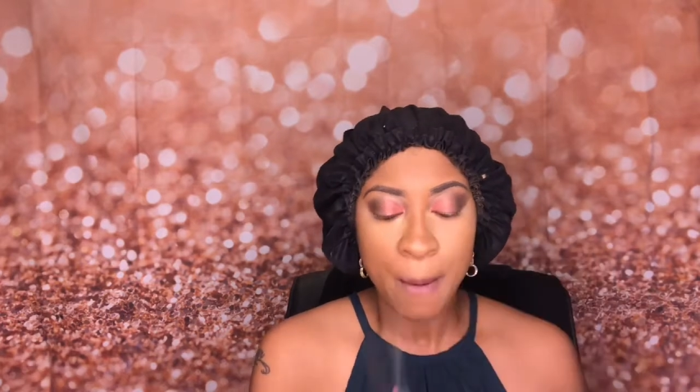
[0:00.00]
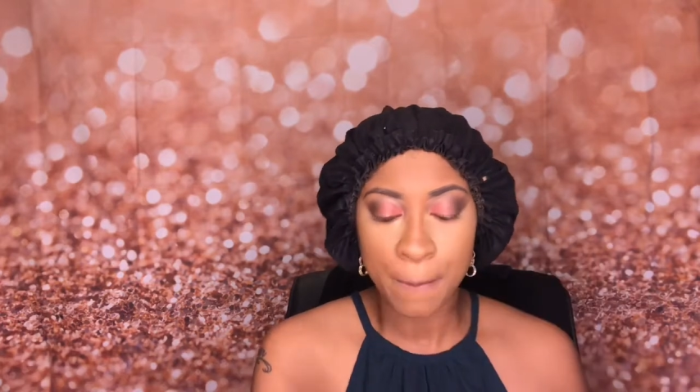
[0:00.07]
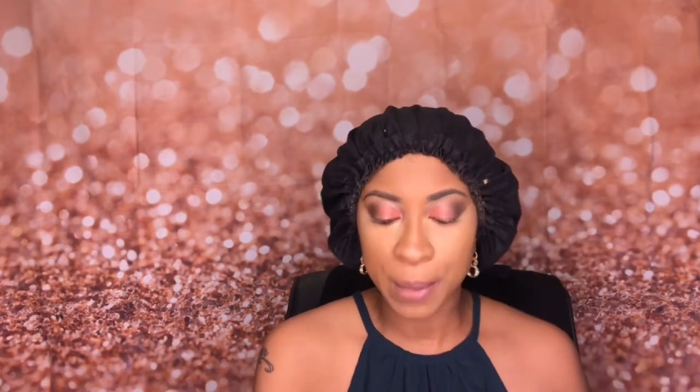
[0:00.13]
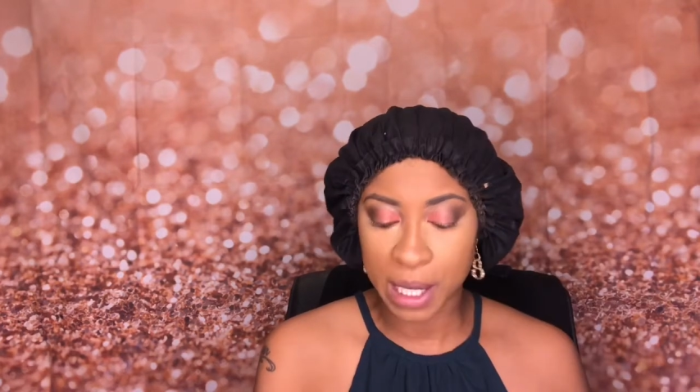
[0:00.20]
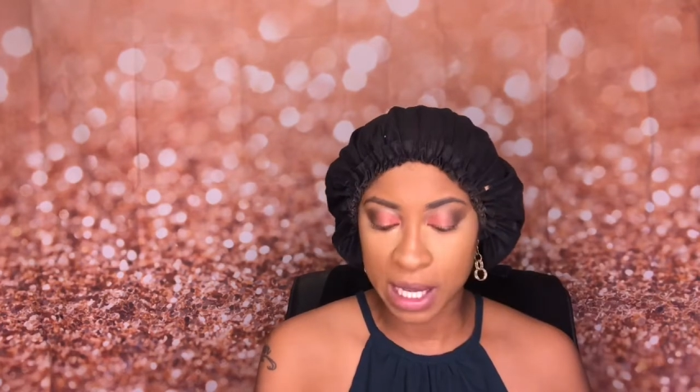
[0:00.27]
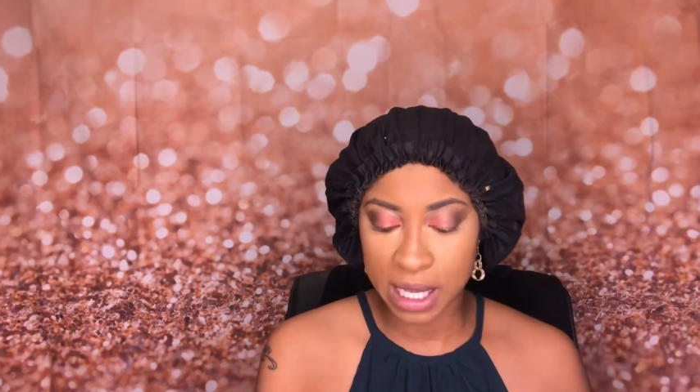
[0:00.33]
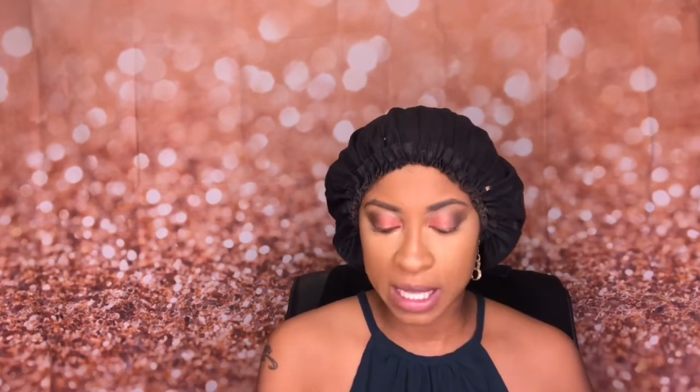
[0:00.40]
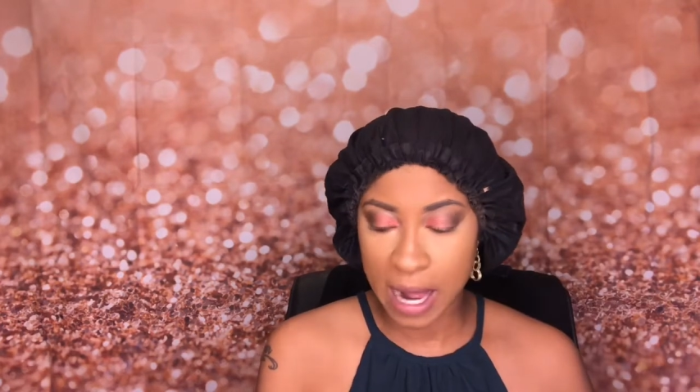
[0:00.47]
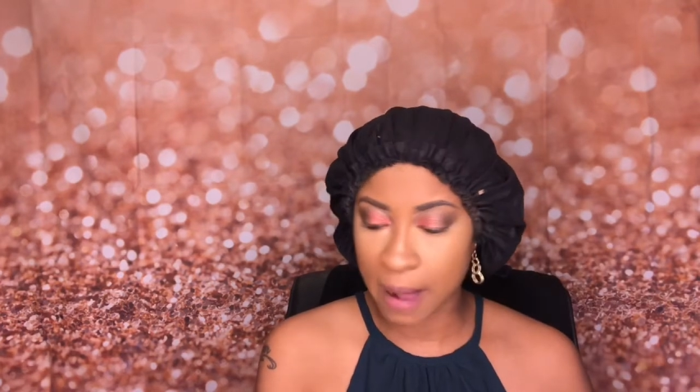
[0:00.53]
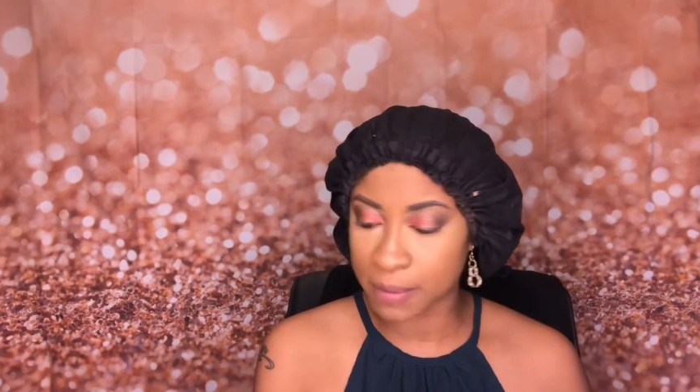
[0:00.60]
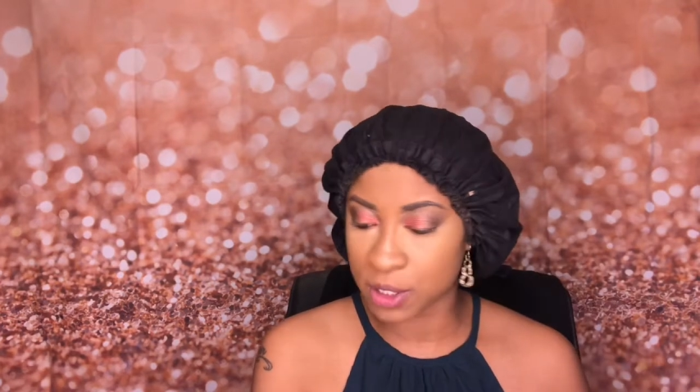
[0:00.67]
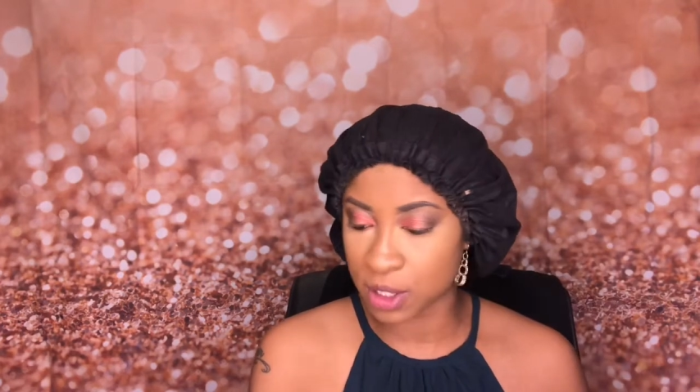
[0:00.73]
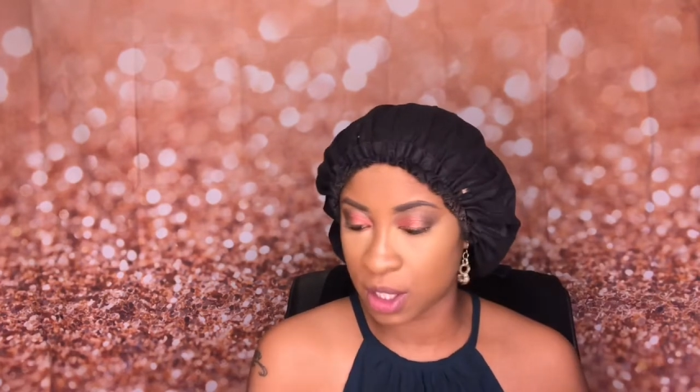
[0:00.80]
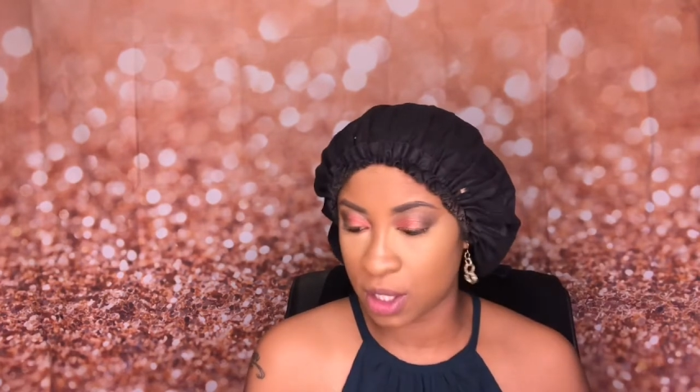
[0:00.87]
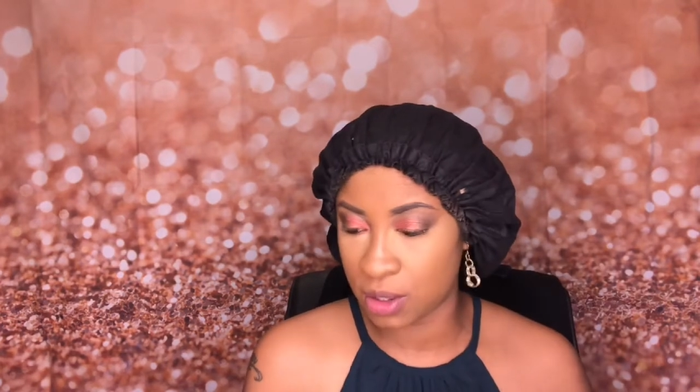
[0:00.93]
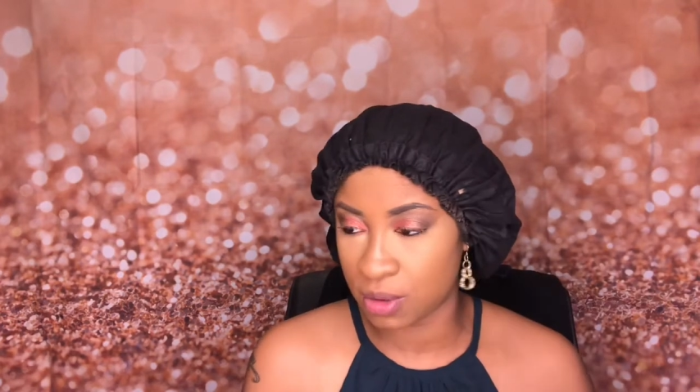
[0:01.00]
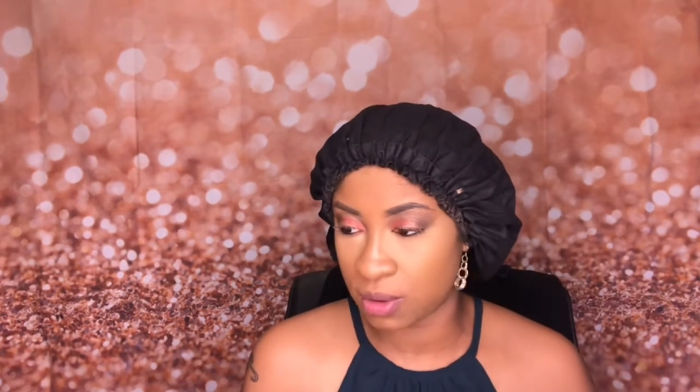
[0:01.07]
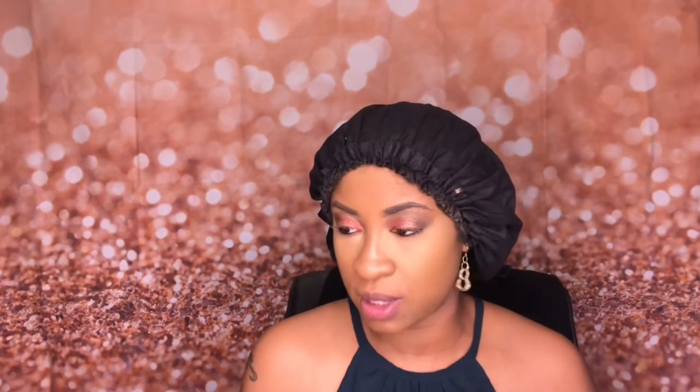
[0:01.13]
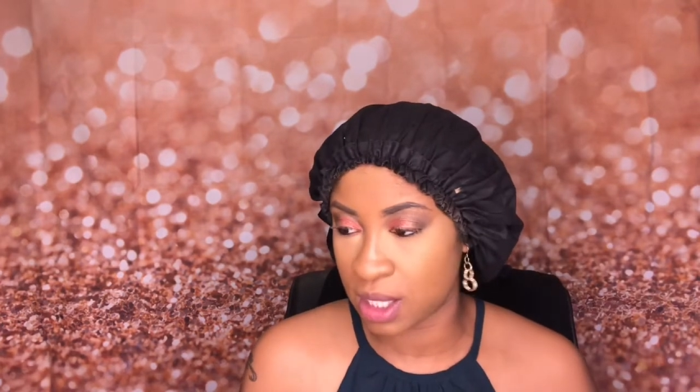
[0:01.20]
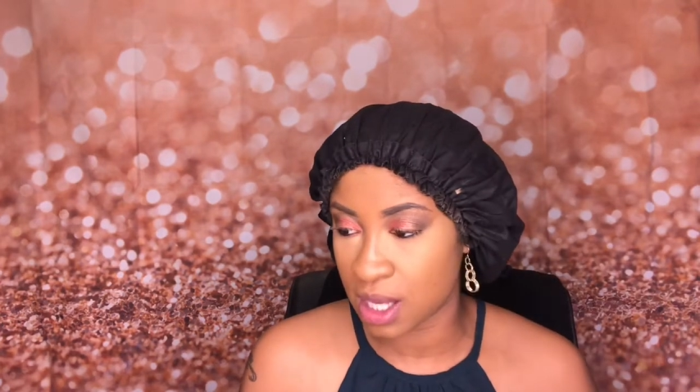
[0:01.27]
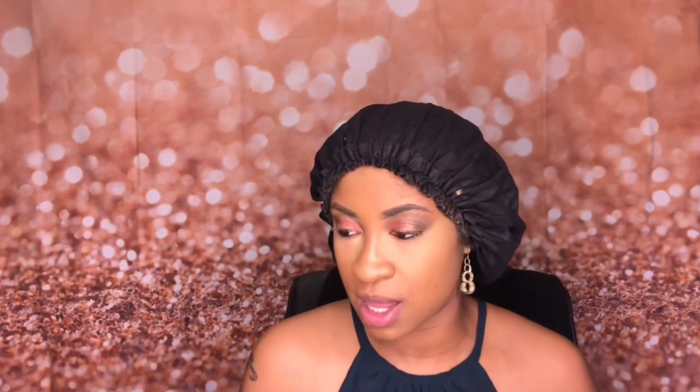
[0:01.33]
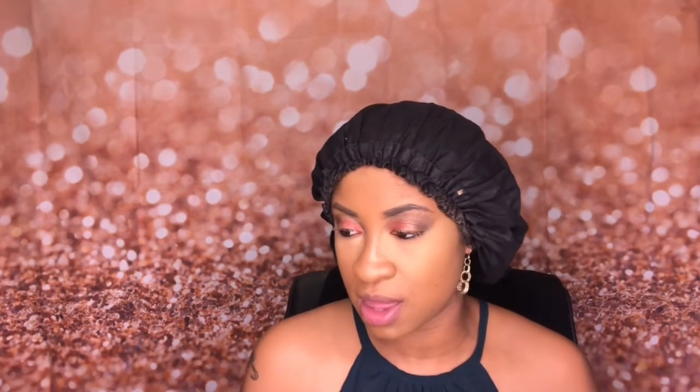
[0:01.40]
But I'm just gonna do
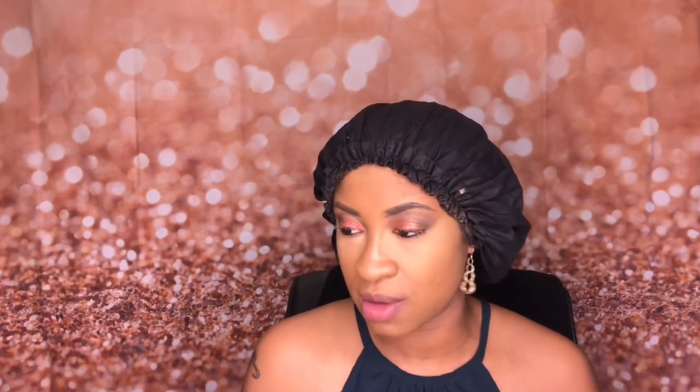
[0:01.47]
it